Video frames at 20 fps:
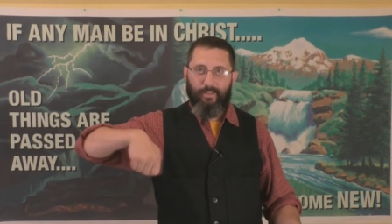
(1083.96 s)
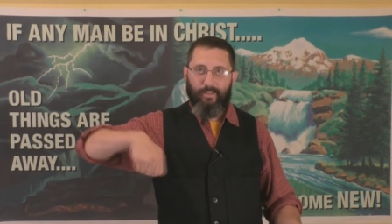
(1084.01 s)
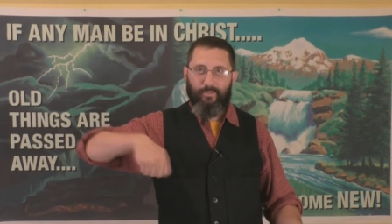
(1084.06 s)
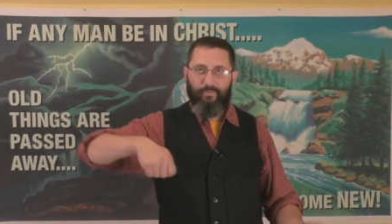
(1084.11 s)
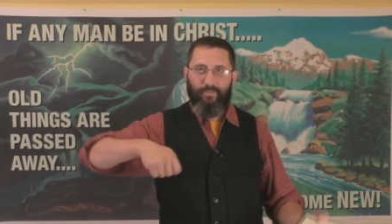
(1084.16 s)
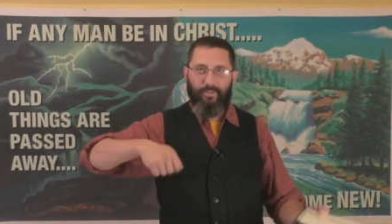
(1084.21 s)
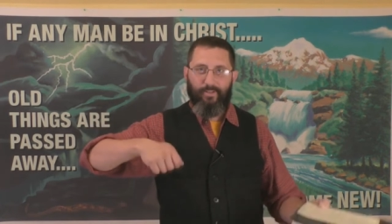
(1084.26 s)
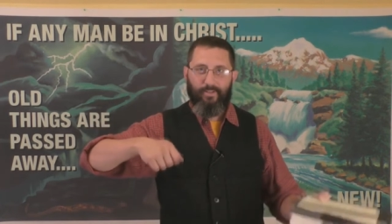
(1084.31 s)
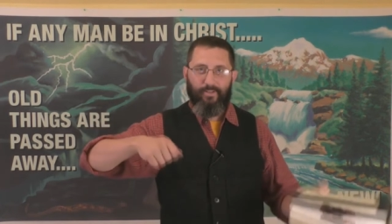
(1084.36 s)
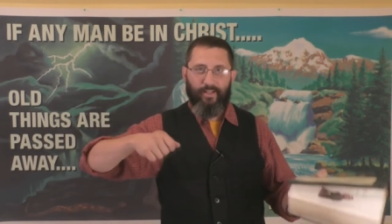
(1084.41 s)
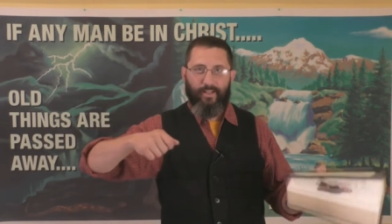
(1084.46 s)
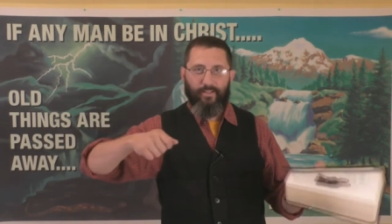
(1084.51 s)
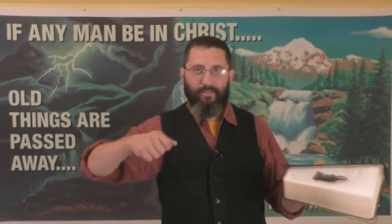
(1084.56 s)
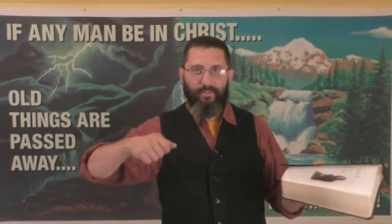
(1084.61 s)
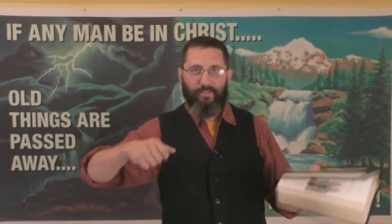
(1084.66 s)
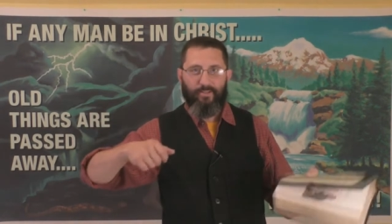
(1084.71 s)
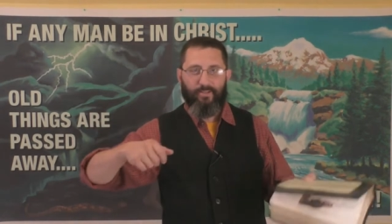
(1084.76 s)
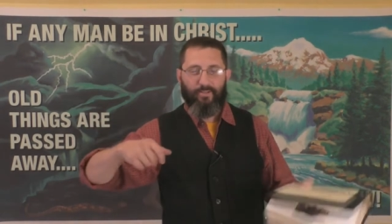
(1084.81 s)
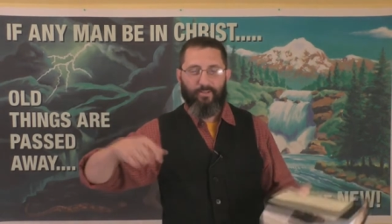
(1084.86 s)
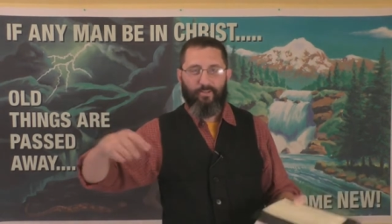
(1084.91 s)
they fished out
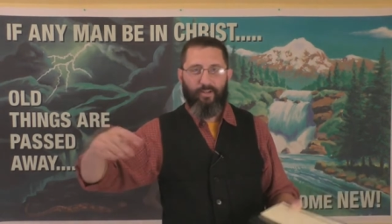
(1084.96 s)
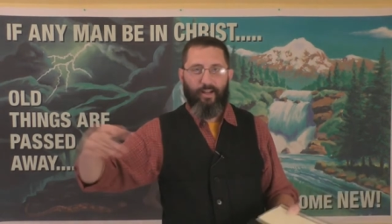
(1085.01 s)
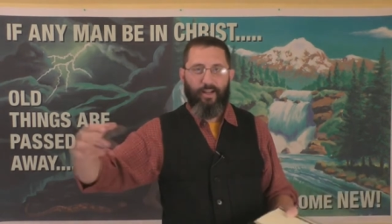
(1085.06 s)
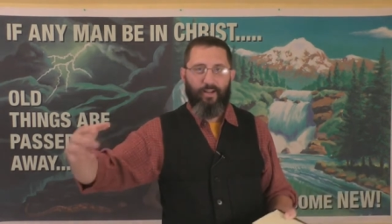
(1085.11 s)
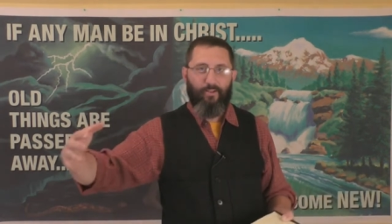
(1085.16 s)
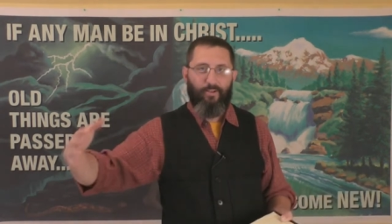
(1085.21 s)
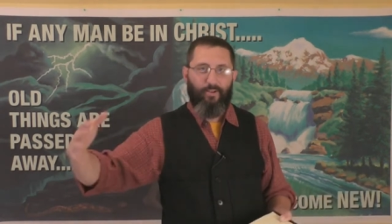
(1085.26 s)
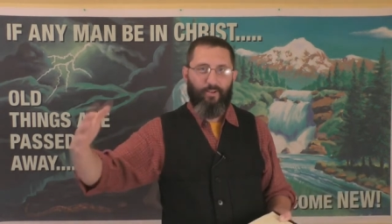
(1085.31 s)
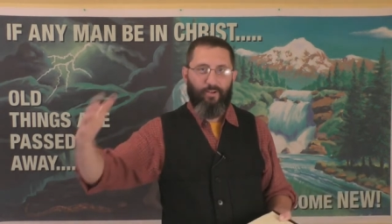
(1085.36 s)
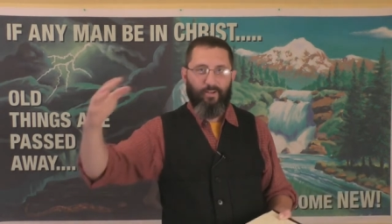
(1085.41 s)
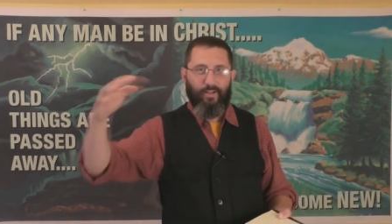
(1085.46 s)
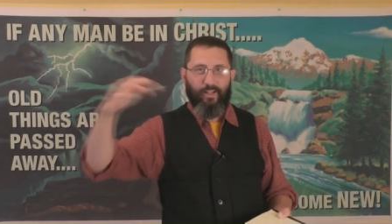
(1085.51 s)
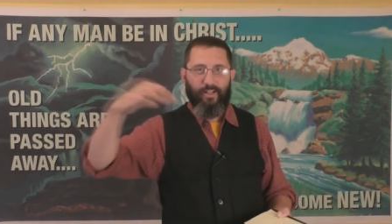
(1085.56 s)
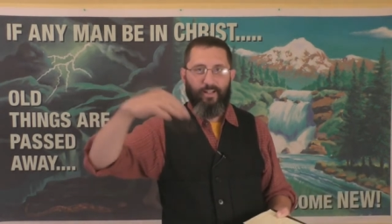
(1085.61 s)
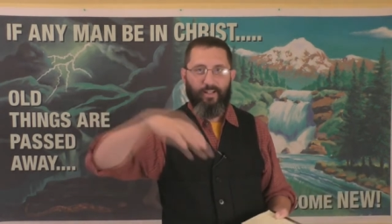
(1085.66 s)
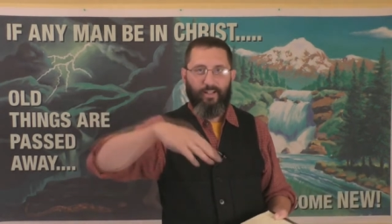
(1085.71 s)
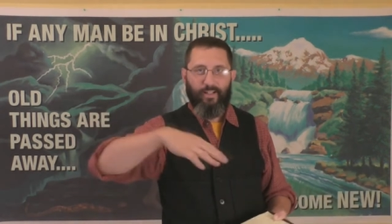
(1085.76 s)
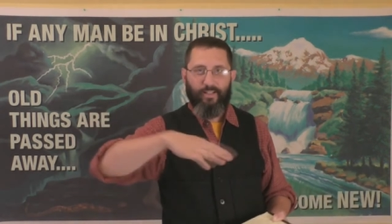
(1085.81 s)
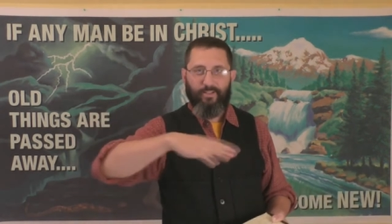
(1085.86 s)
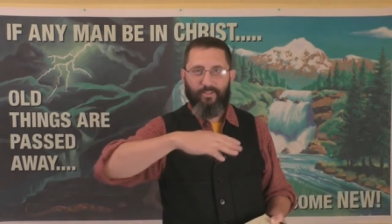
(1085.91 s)
this groundhog
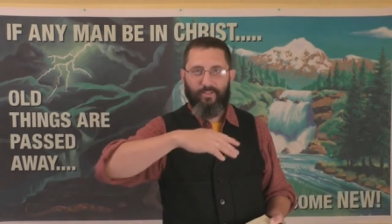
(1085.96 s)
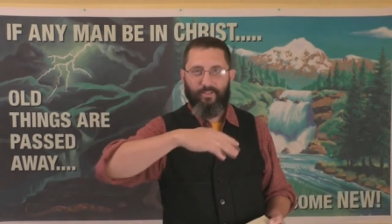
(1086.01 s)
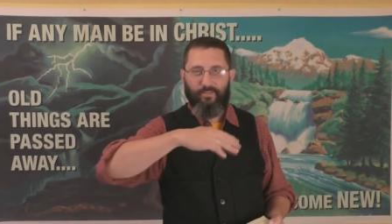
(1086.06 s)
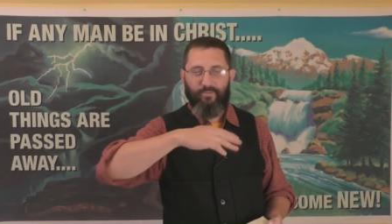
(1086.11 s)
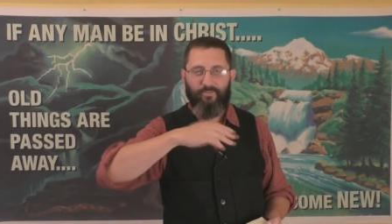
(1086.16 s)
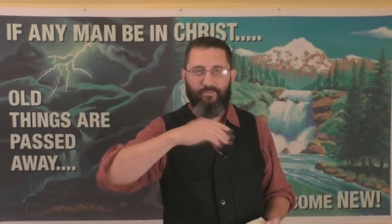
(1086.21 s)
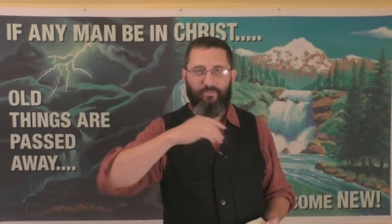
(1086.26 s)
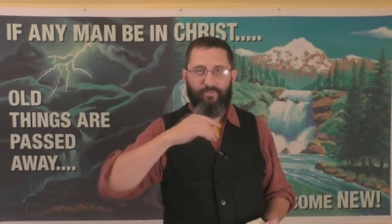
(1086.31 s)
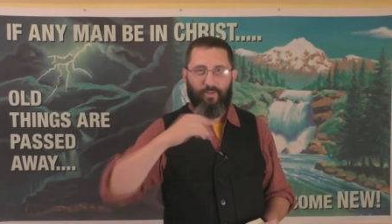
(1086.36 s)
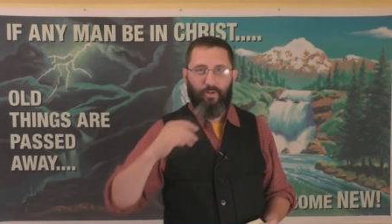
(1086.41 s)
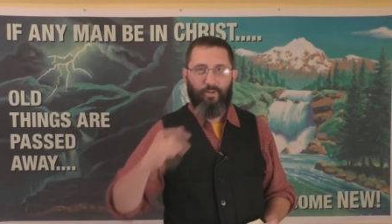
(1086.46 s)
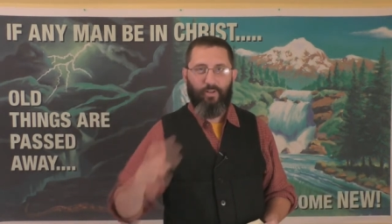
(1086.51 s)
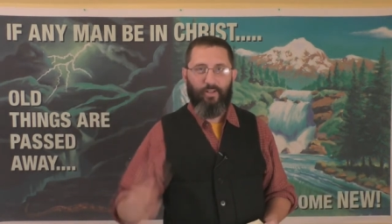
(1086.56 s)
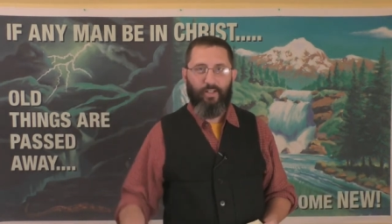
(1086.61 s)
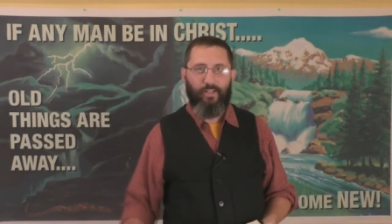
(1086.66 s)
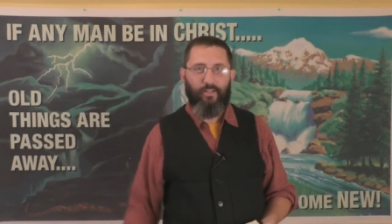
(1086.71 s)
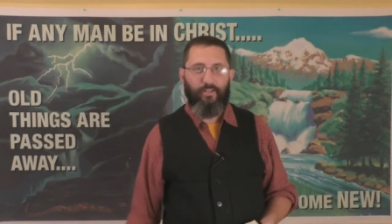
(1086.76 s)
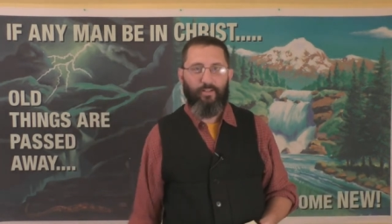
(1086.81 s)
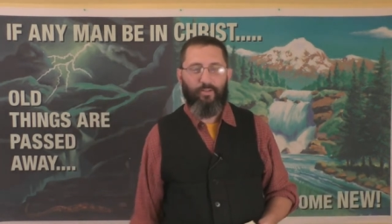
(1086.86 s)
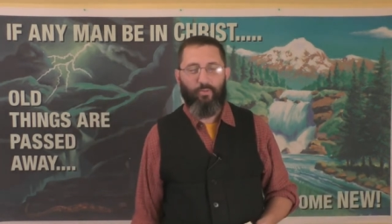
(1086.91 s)
that I guess had
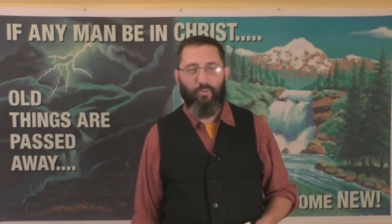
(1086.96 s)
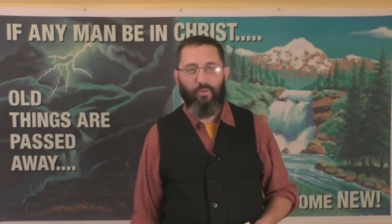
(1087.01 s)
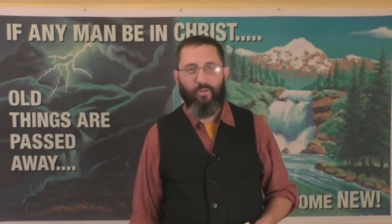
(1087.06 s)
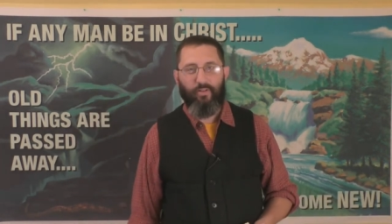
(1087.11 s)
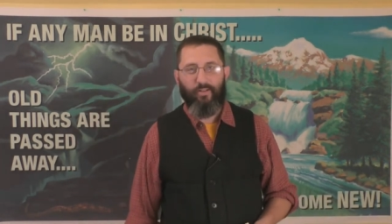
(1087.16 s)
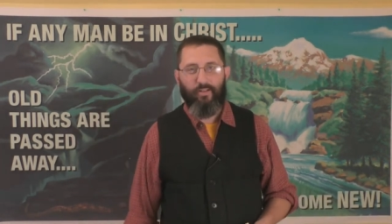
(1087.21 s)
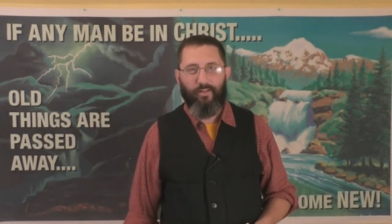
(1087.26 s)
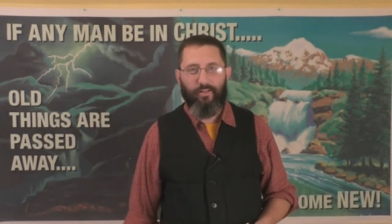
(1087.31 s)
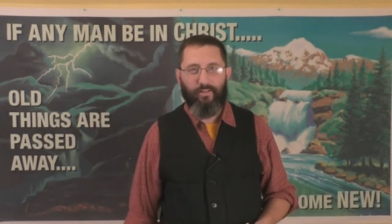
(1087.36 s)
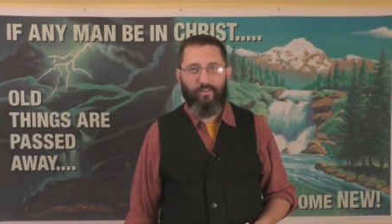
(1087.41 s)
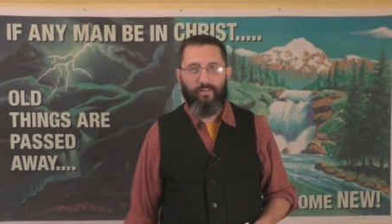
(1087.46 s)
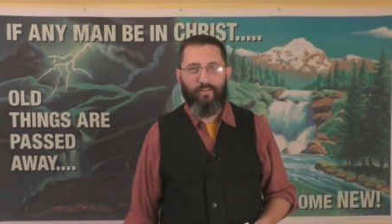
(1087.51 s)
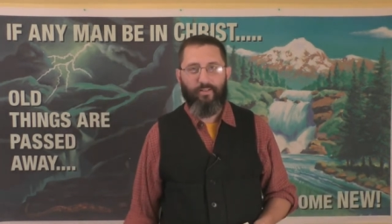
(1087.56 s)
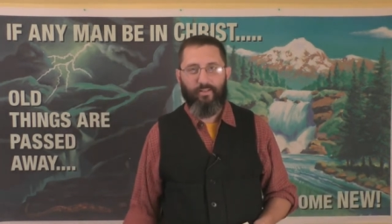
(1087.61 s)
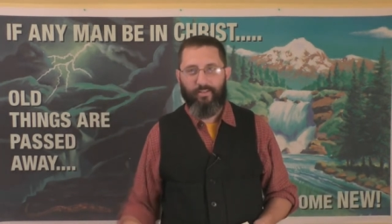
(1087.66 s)
fallen into the water at